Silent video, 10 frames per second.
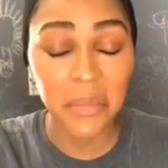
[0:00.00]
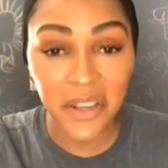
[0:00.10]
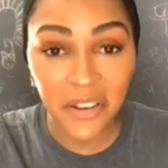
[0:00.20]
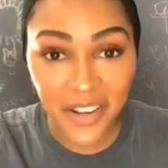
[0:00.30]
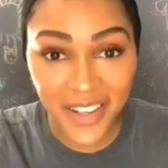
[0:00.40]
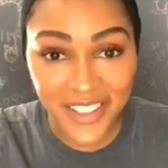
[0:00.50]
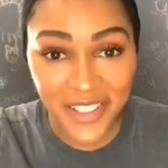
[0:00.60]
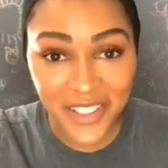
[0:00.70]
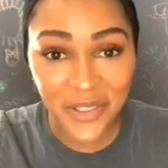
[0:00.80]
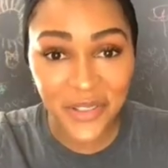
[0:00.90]
married
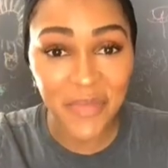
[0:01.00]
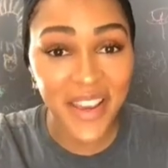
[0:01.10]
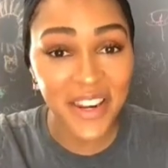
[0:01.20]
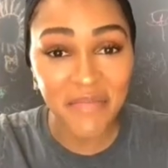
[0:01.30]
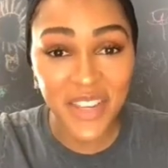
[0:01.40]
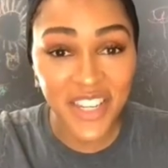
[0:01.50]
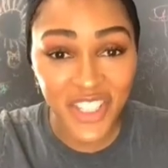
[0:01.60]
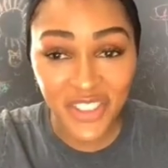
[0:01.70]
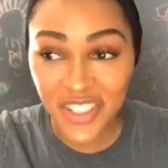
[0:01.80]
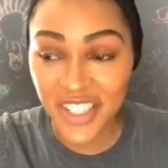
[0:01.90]
to a man in
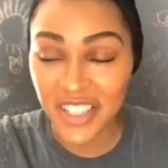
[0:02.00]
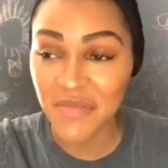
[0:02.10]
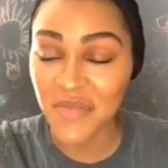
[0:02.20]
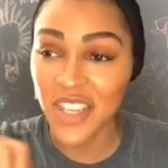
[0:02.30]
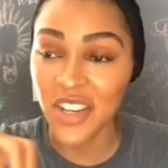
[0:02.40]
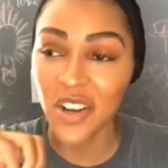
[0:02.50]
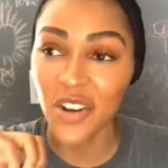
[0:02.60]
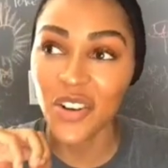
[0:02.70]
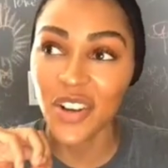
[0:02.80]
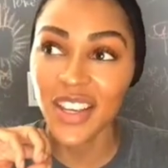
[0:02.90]
ministry, and,
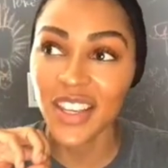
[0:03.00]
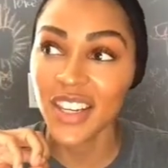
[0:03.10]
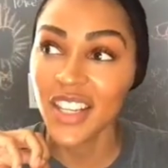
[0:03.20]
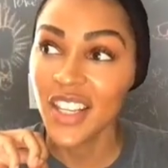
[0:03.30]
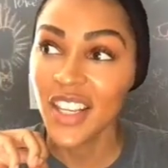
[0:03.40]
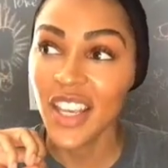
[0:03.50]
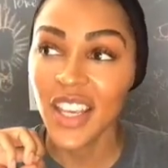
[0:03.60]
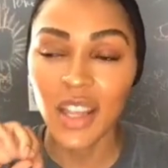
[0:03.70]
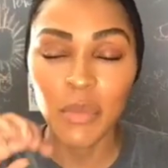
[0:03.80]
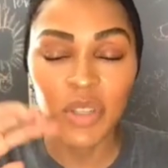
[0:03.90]
and
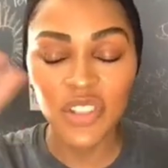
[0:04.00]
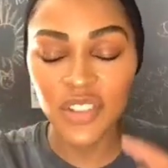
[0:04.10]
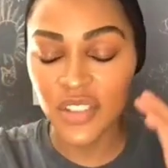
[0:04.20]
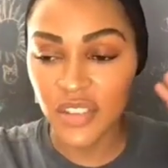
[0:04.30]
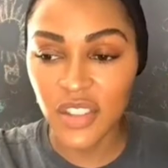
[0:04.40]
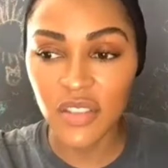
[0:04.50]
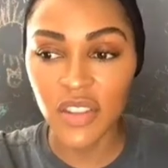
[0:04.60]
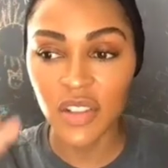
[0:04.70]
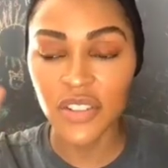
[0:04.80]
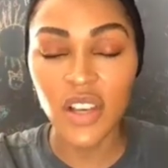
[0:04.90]
I mean, just,
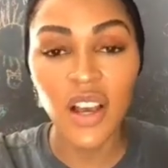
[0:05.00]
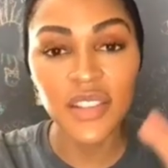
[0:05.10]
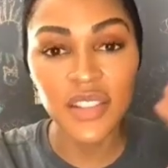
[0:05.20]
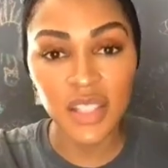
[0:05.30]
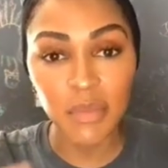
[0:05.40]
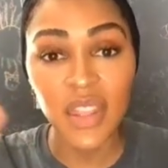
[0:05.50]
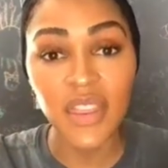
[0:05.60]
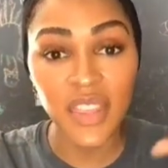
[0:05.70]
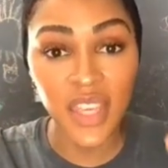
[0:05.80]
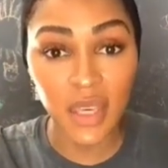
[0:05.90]
there's constantly been
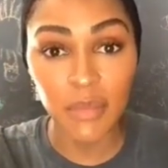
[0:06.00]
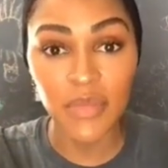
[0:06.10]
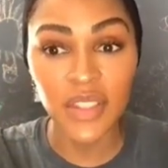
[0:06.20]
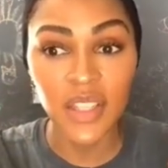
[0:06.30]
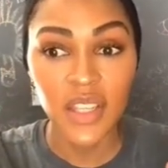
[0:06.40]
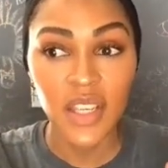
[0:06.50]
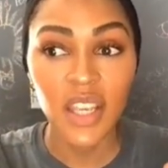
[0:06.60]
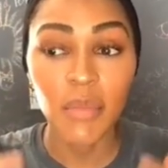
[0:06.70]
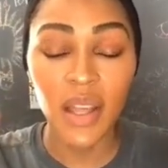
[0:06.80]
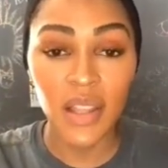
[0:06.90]
themes
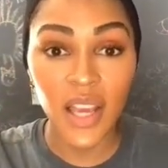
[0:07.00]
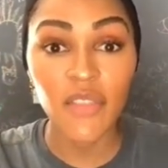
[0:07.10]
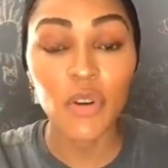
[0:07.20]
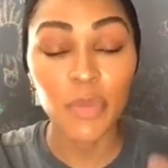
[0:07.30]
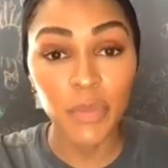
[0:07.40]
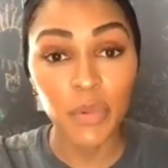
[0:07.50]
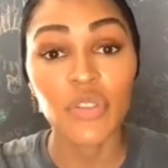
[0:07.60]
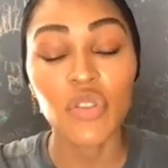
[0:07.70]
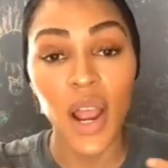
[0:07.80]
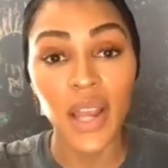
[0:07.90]
in my life where people
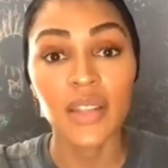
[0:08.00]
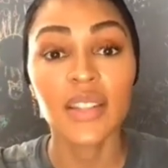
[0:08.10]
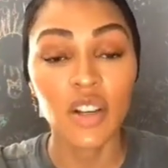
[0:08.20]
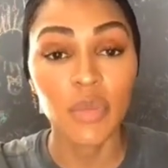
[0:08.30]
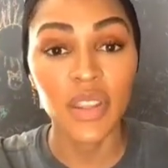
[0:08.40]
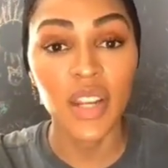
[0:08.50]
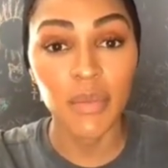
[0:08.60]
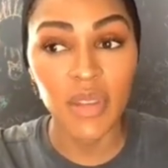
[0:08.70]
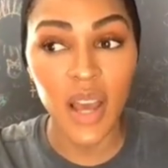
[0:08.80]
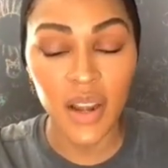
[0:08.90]
have tried to tell me that
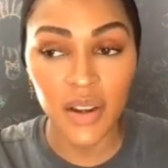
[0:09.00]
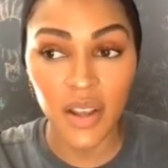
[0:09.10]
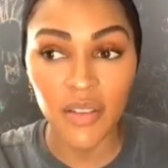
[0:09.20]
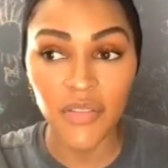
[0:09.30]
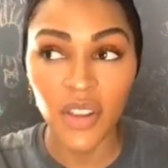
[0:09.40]
I'm not enough.